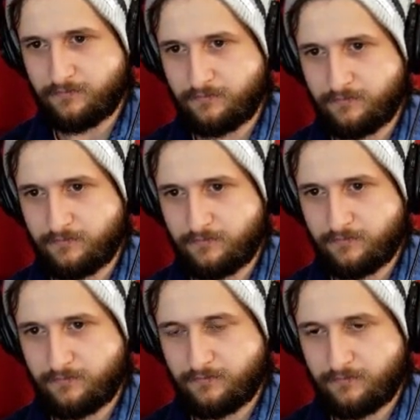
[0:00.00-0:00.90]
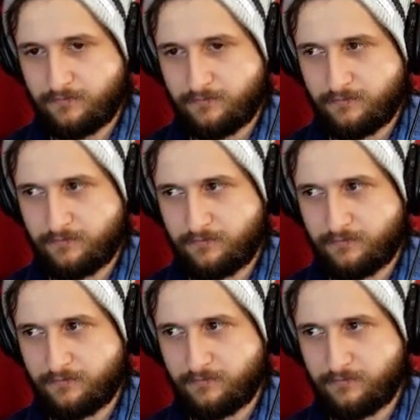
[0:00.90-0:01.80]

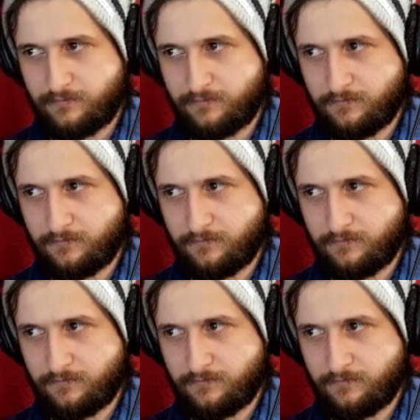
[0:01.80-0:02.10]
No words are spoken by the person on screen.